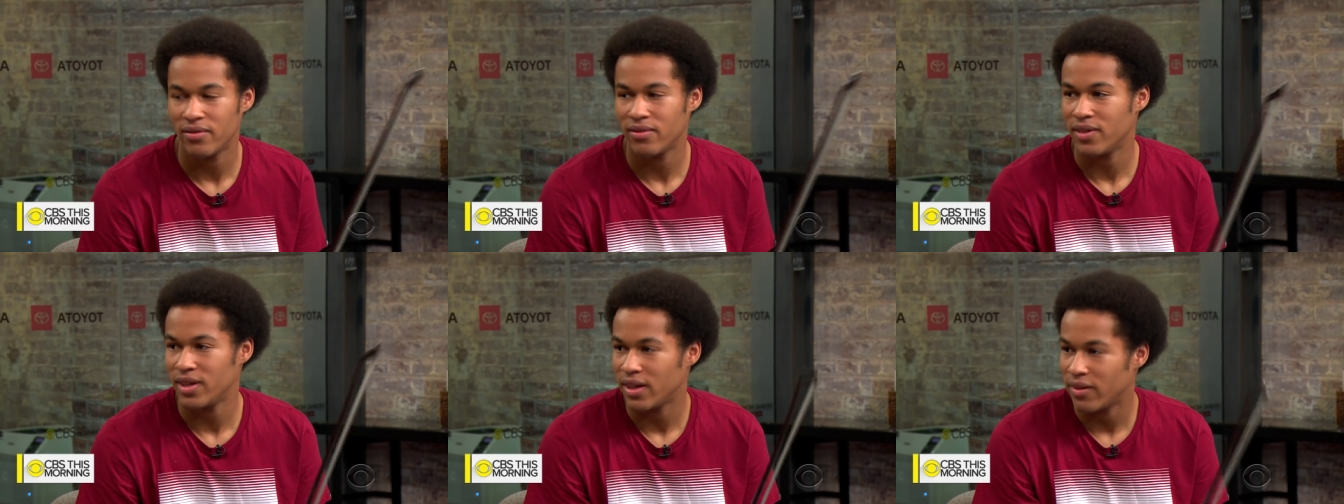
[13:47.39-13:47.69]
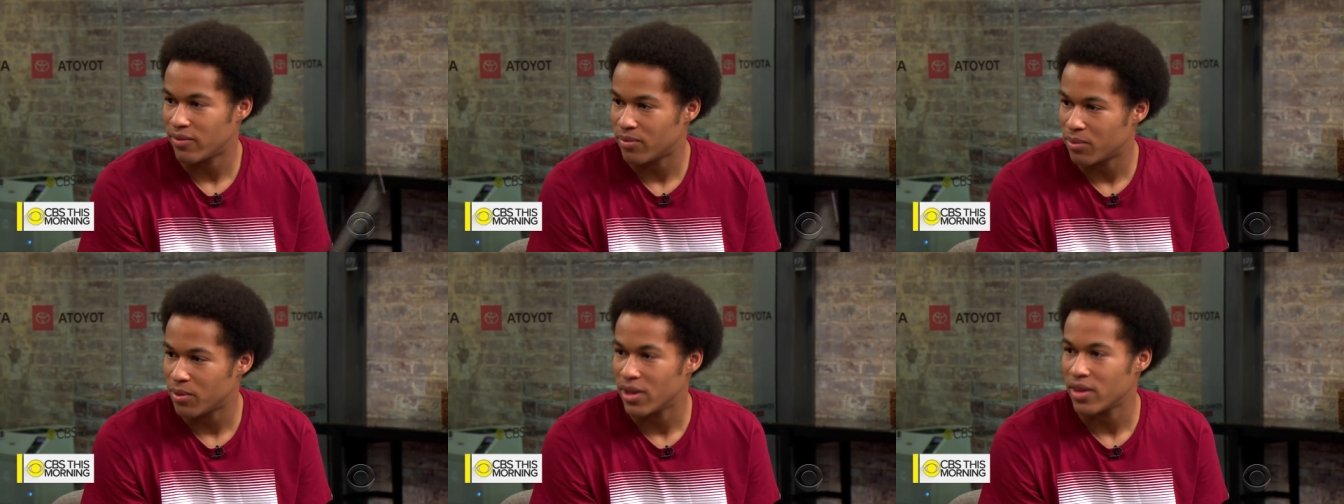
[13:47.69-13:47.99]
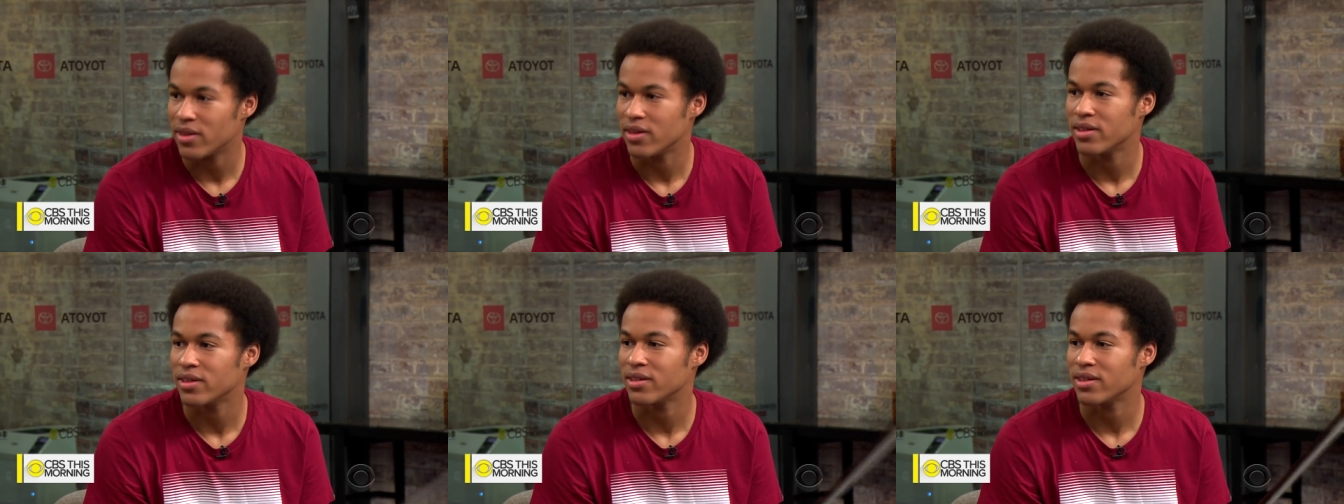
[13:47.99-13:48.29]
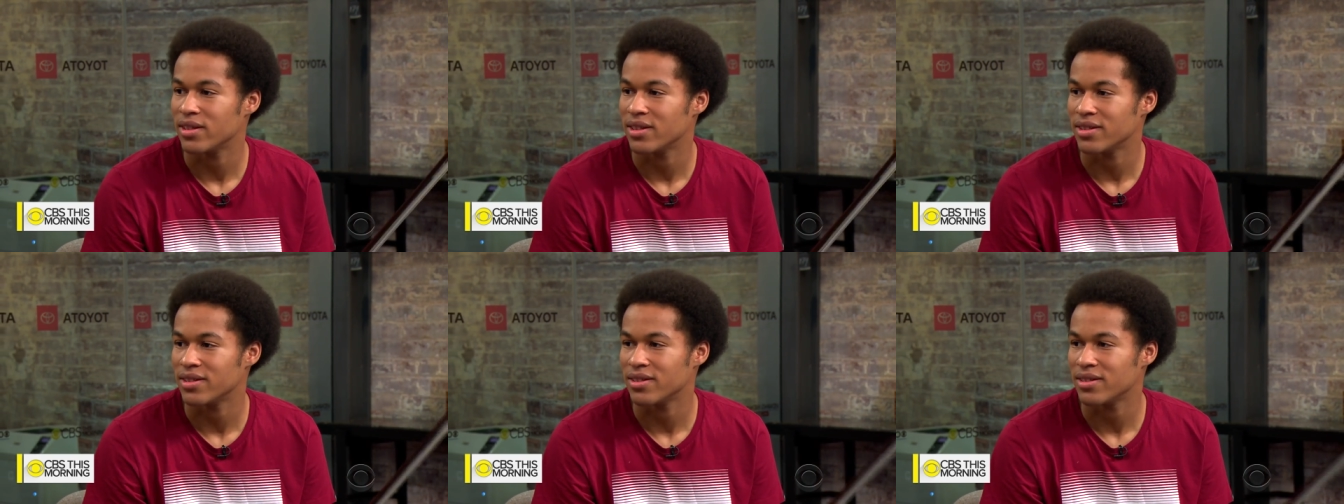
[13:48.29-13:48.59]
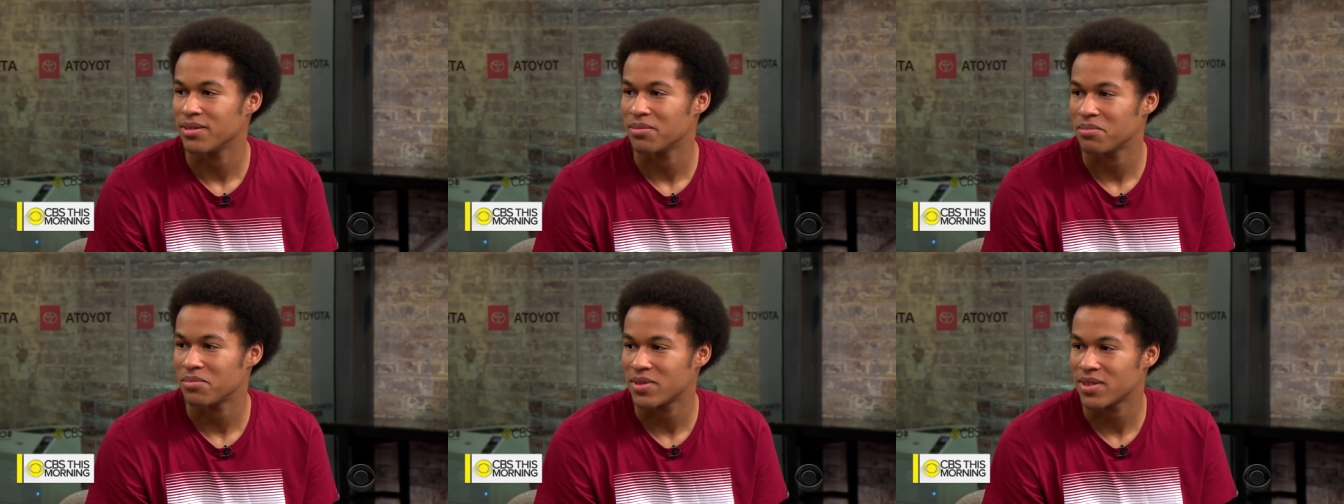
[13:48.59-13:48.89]
lived with
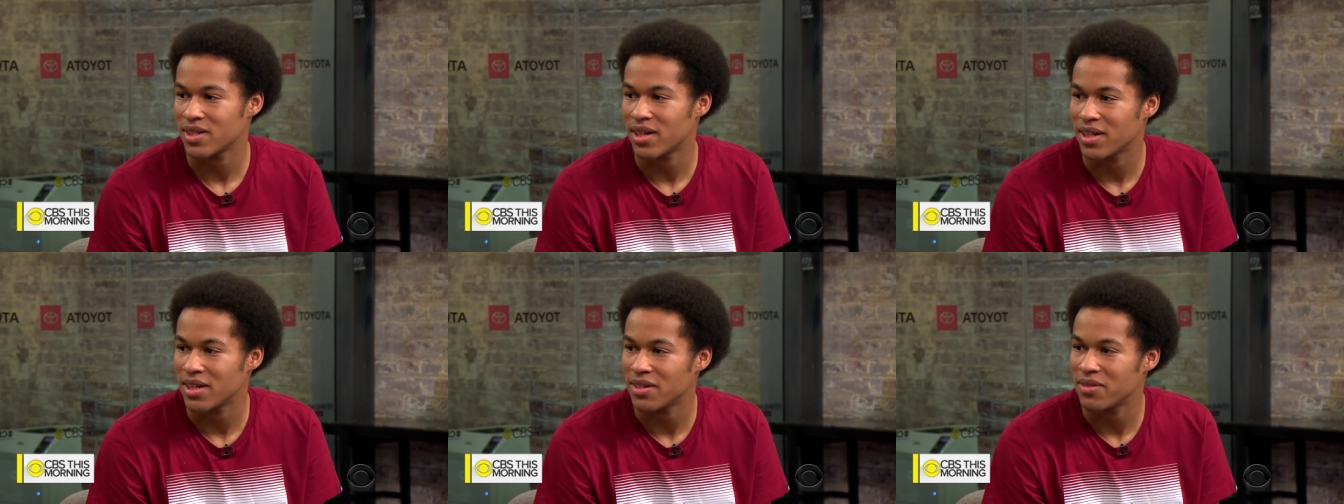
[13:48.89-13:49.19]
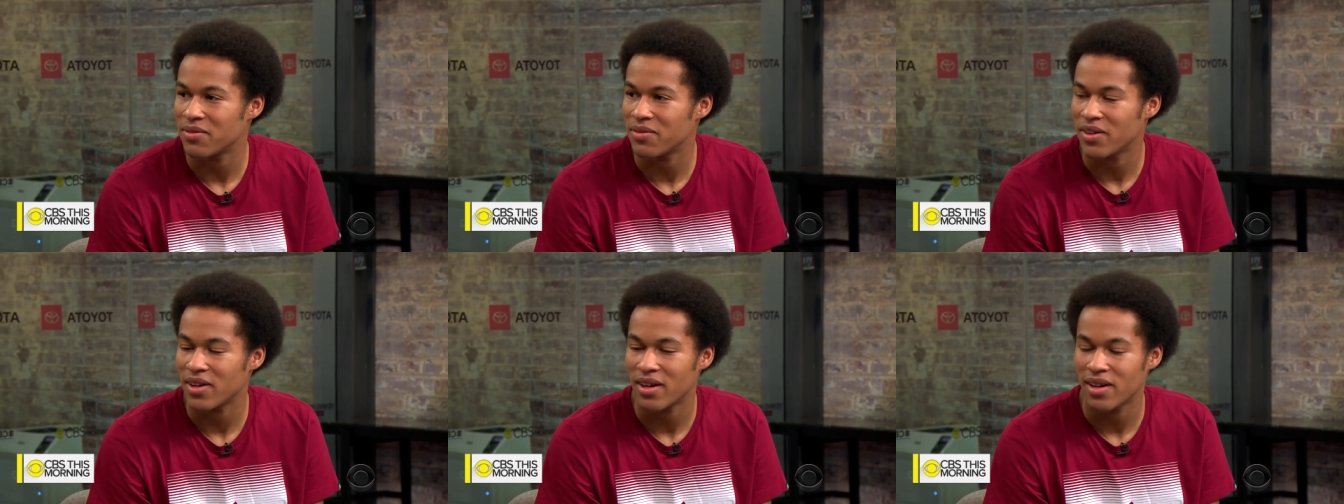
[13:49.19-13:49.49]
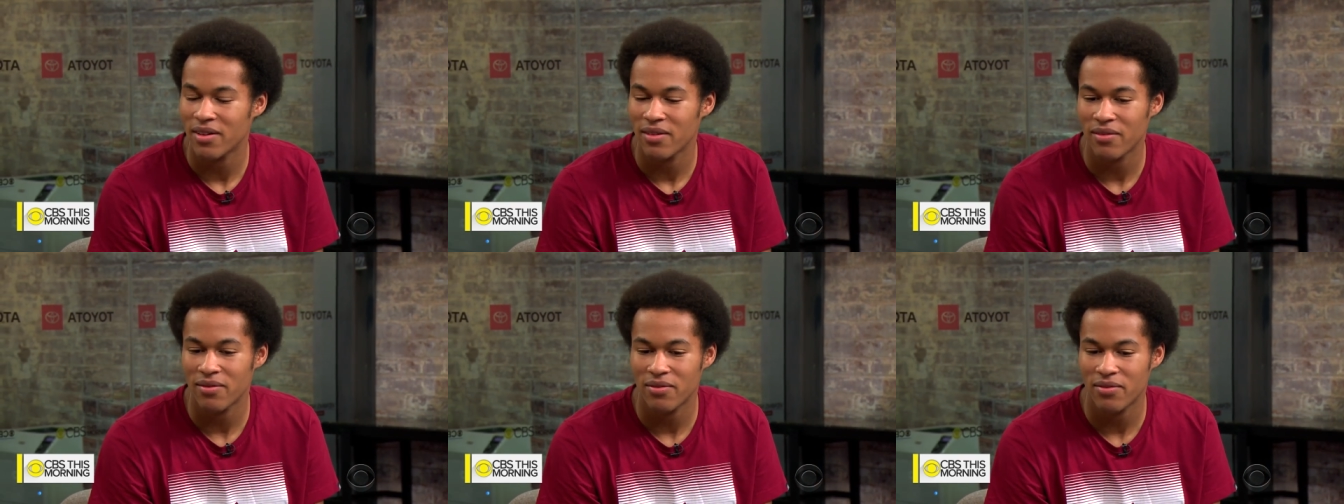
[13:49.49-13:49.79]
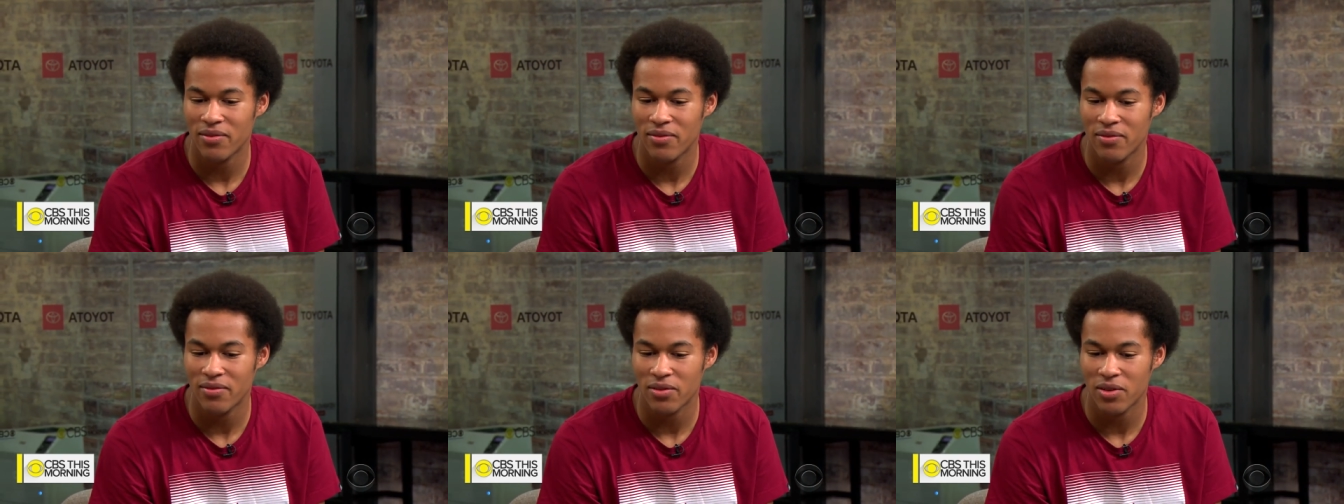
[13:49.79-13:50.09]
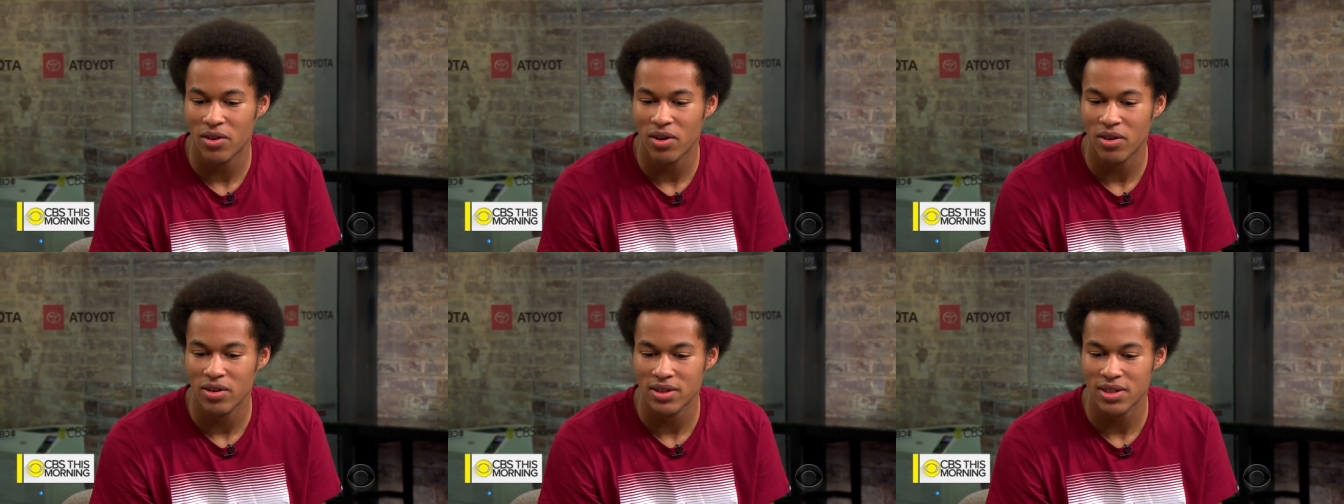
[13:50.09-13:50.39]
and studied for
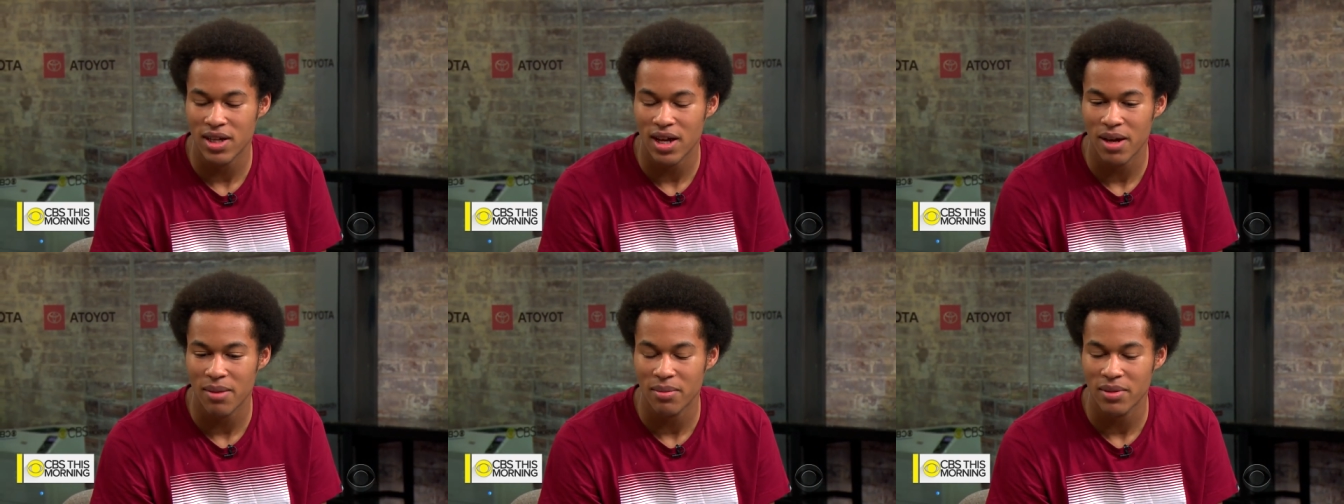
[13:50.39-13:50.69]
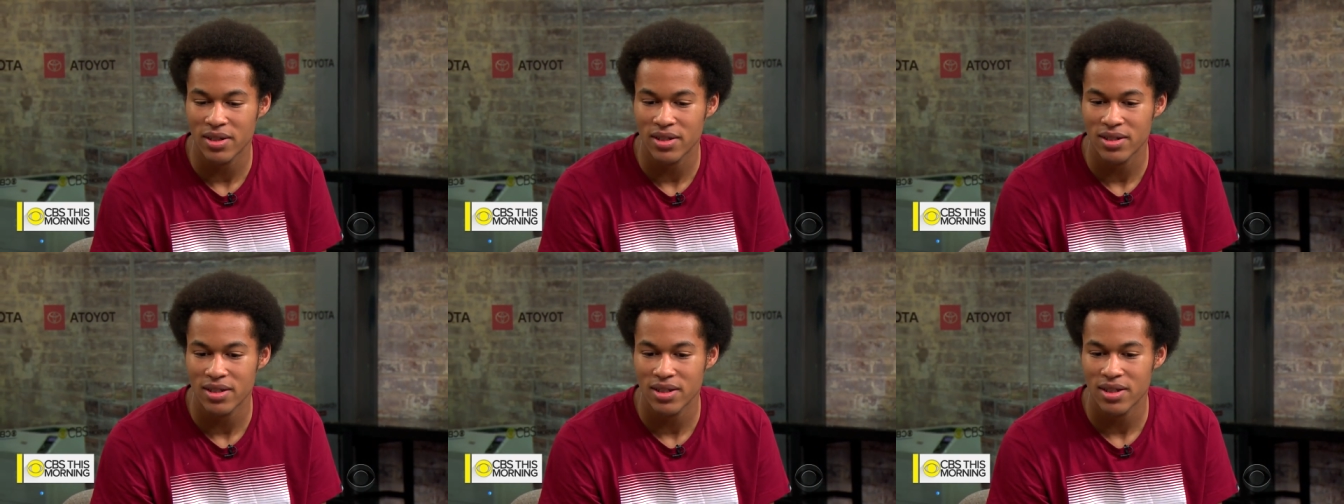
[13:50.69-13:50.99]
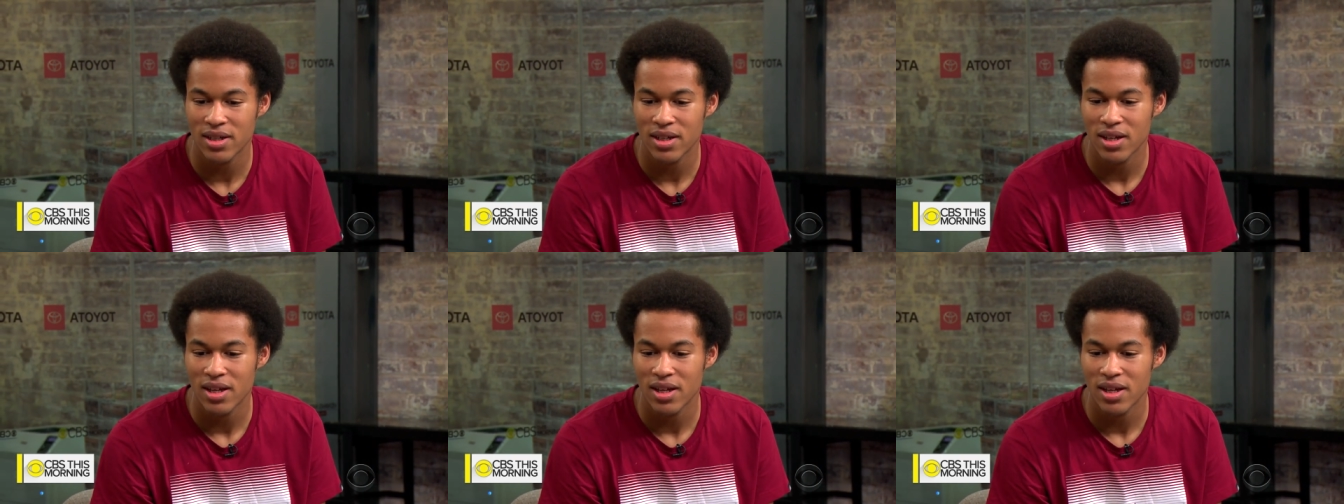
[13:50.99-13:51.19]
a long time, and